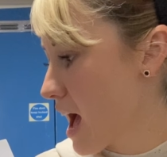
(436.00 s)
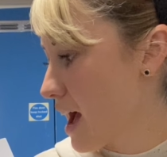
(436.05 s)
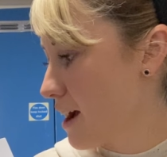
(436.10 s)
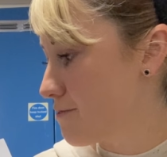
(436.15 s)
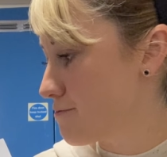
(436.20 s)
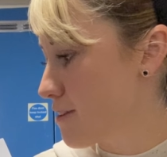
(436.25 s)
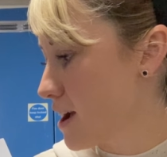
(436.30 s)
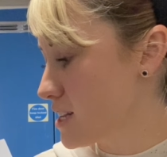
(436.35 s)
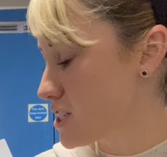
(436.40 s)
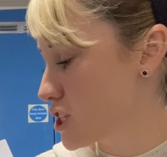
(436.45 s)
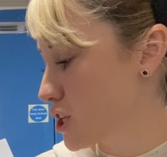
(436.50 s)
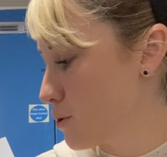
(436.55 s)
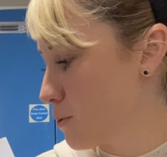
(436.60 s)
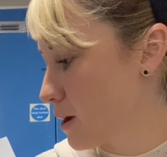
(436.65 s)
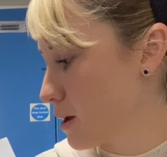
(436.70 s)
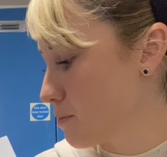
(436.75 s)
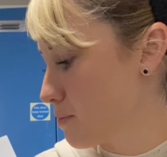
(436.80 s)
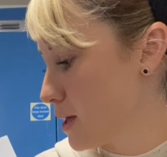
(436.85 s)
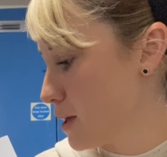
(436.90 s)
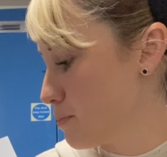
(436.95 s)
and
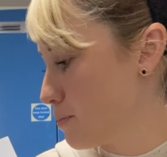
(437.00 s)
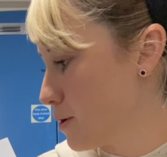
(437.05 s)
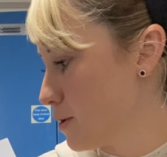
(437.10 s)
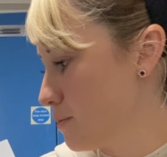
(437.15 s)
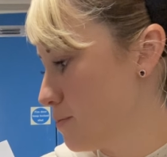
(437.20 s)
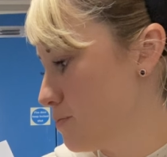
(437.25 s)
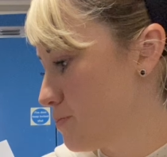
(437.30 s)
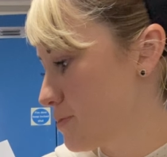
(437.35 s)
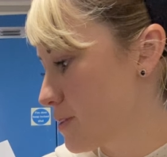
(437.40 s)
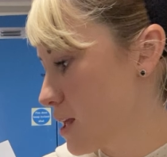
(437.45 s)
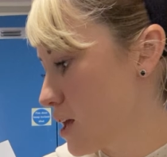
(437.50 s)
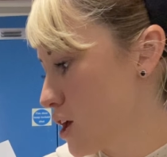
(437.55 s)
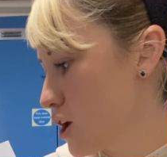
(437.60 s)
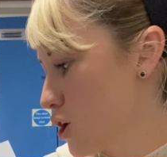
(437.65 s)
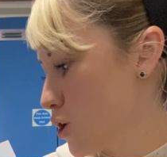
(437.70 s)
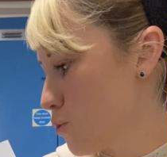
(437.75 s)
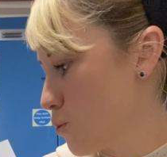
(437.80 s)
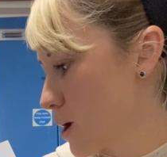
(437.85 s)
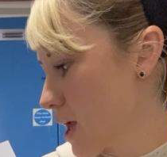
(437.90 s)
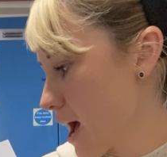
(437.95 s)
rescuing people.
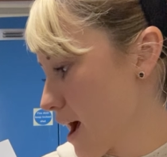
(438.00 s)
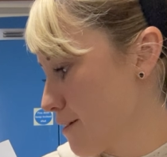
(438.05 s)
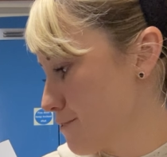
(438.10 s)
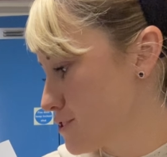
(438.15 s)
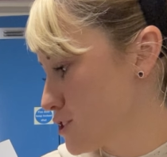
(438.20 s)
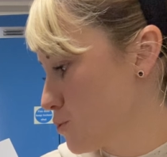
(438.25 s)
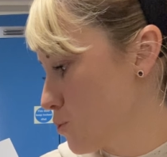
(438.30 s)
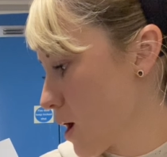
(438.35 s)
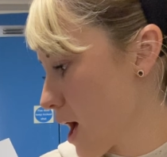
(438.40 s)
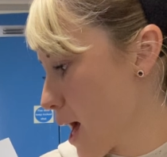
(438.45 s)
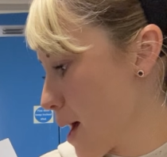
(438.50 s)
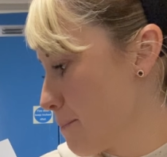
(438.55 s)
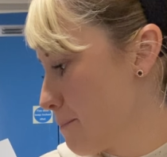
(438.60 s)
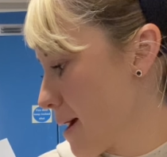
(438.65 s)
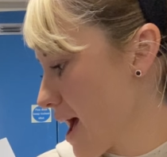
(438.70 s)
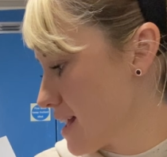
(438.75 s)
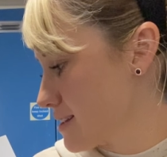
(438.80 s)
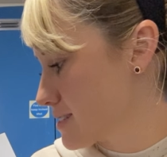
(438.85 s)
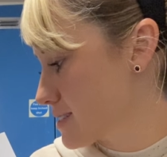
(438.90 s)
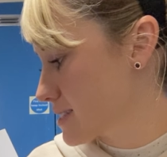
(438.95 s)
We have to wear
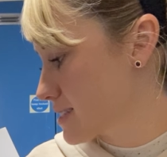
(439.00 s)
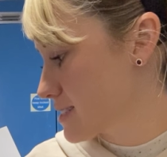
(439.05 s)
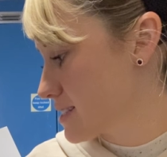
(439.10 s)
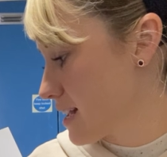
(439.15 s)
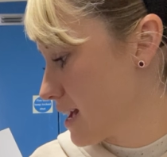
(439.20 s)
masks